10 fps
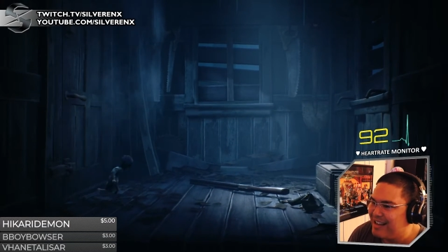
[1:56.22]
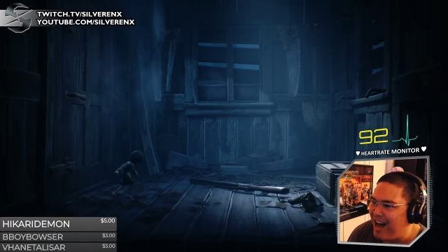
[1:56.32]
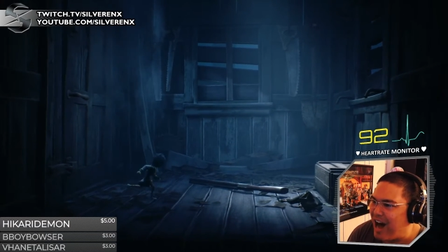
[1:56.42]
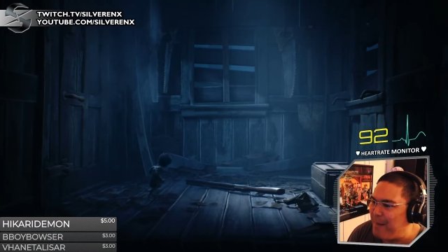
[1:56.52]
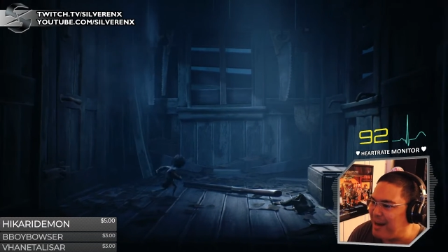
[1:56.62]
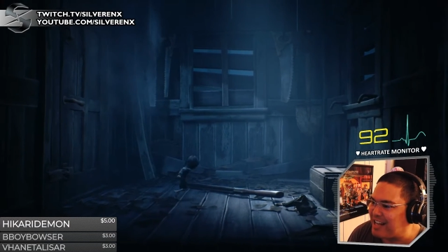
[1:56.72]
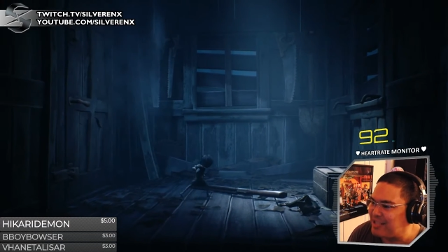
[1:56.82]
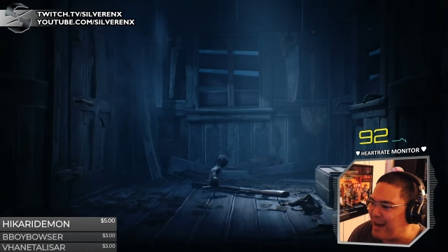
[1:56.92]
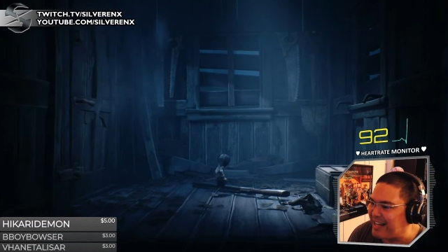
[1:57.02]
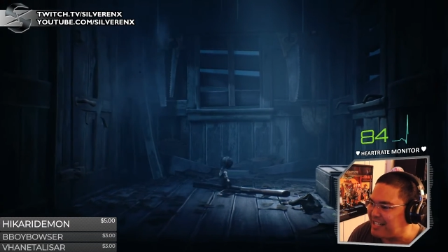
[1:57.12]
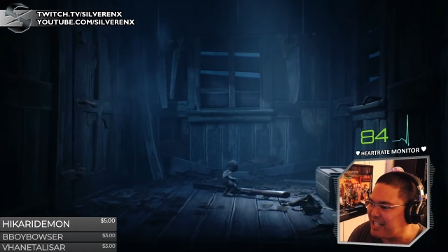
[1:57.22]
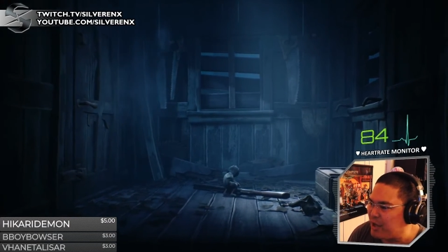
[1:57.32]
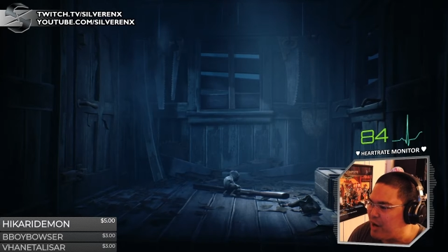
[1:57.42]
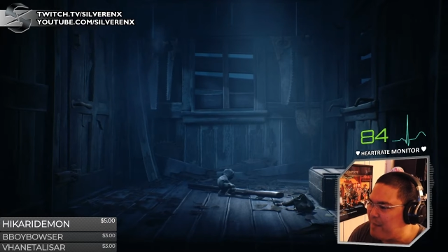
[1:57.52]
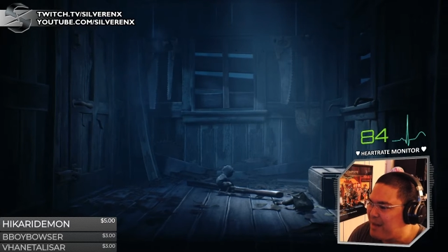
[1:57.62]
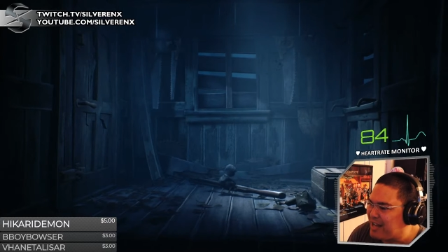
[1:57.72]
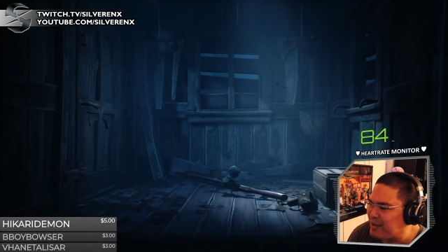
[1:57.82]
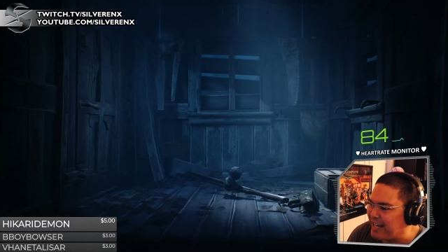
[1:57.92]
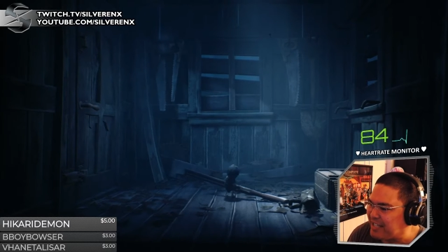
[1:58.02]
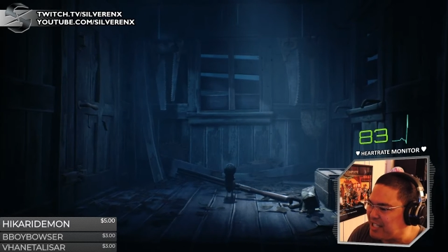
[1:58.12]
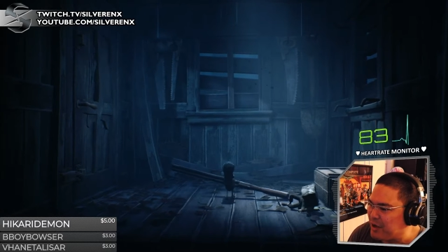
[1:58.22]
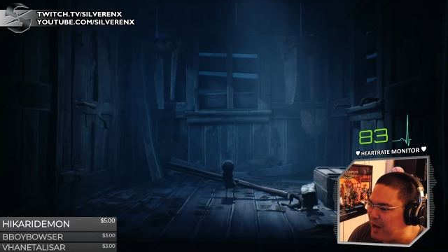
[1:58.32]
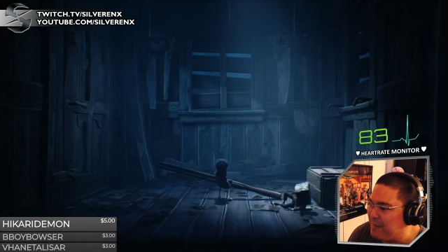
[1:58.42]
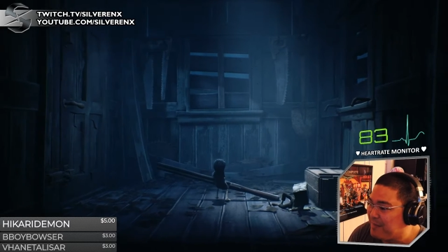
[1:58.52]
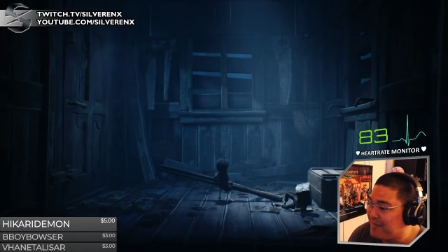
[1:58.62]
Oh my God, do I get to shoot him? Do I get to shoot him?